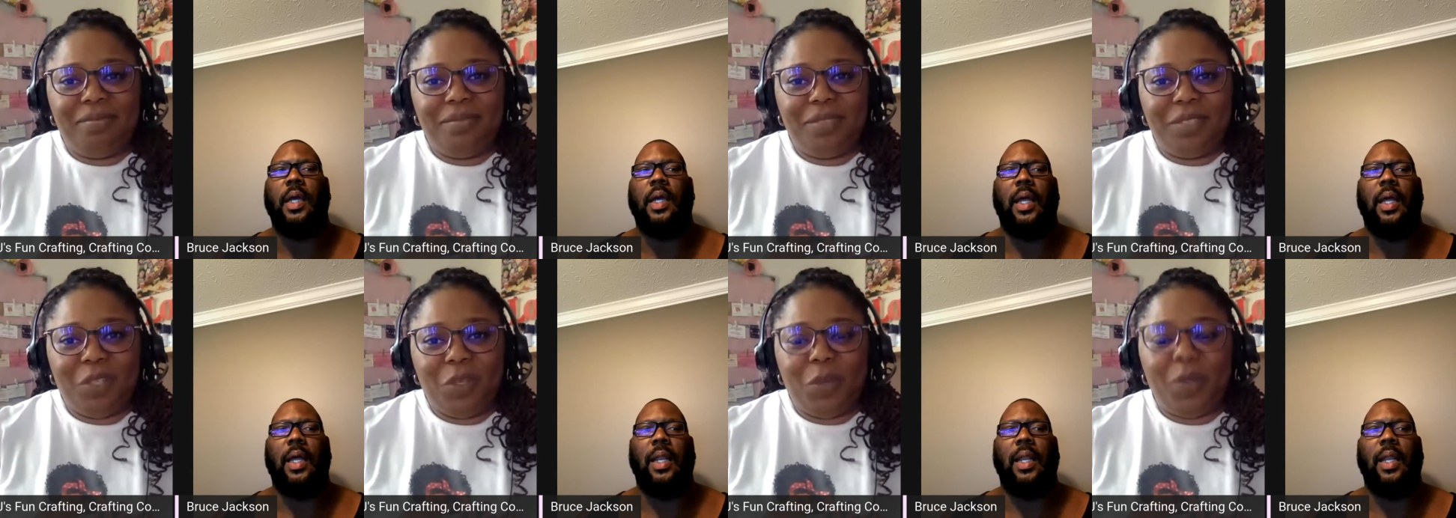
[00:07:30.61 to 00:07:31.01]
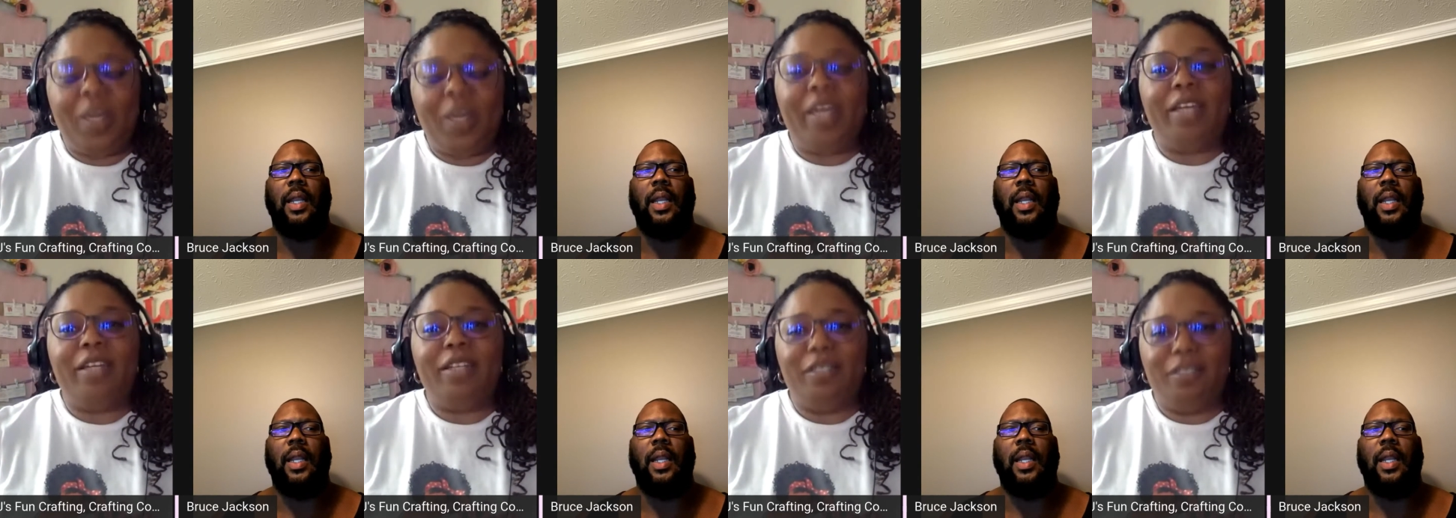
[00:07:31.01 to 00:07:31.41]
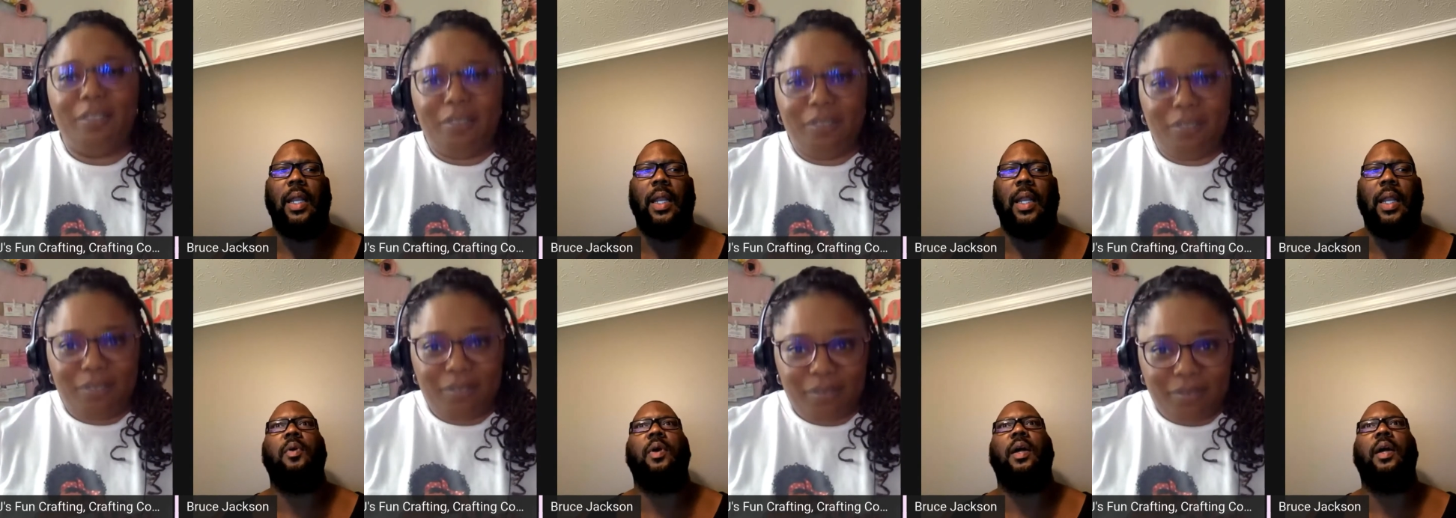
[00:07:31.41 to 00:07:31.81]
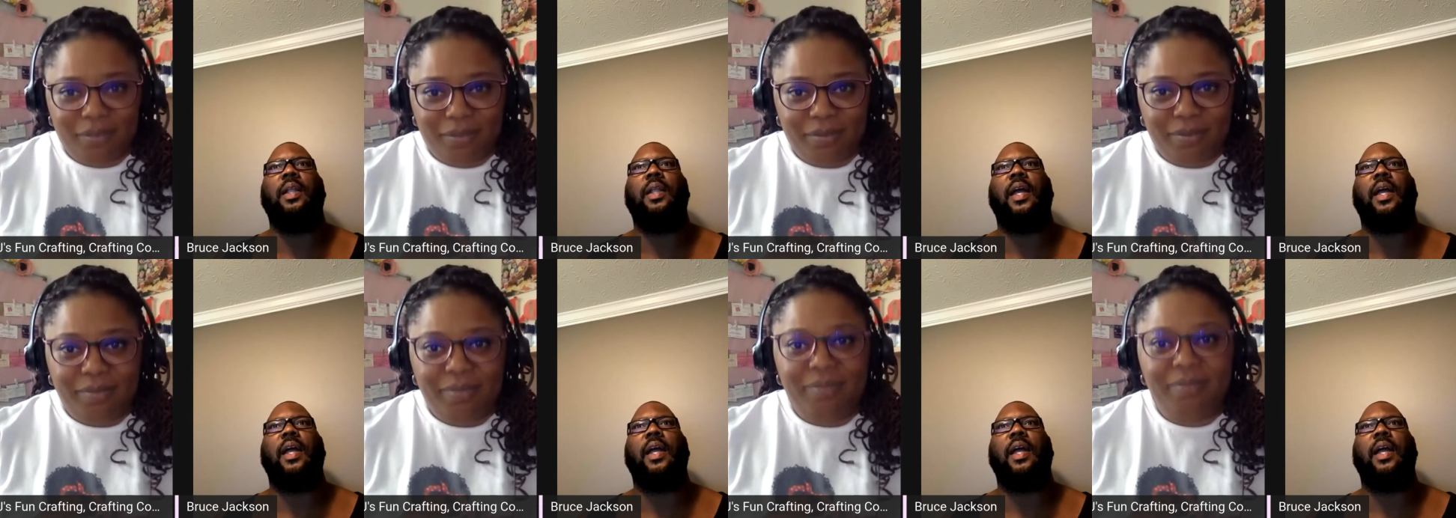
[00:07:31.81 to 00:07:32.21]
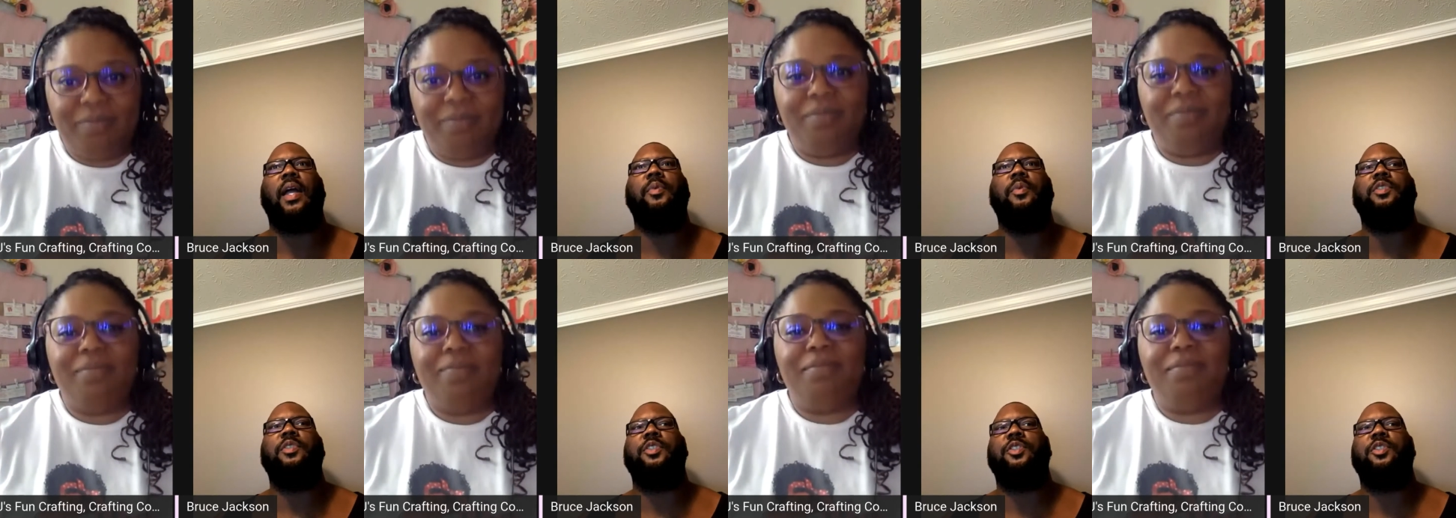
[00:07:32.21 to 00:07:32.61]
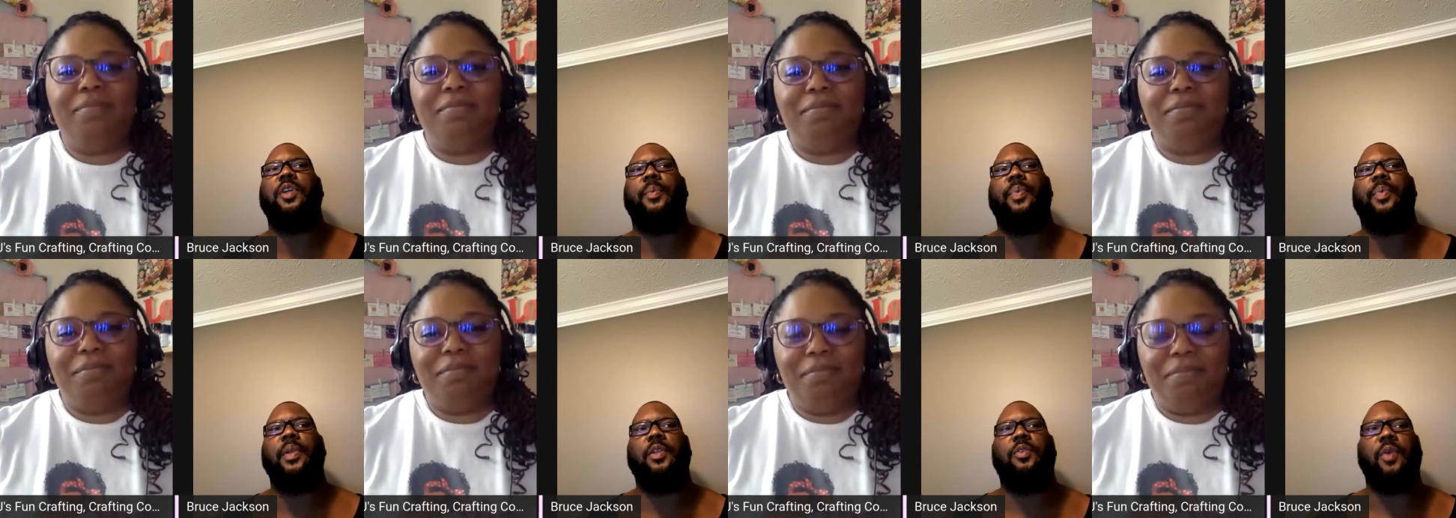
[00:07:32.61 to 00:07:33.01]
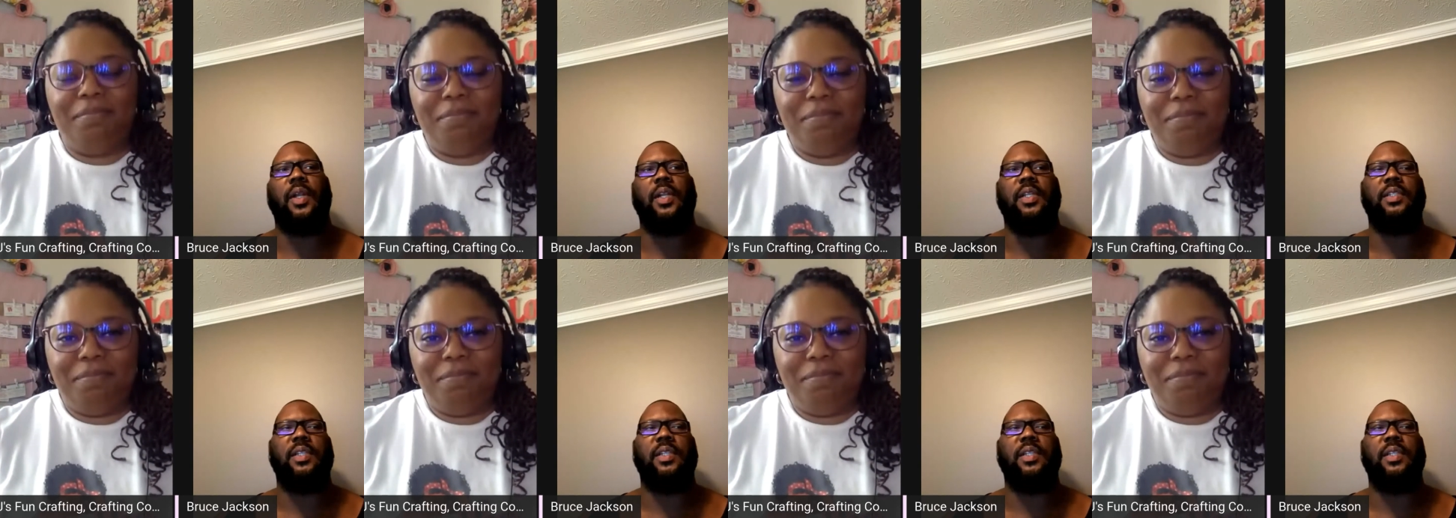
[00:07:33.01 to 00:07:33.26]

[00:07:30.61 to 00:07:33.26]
Speaker 1: Okay. A lot of people, a lot of people just jump into trying to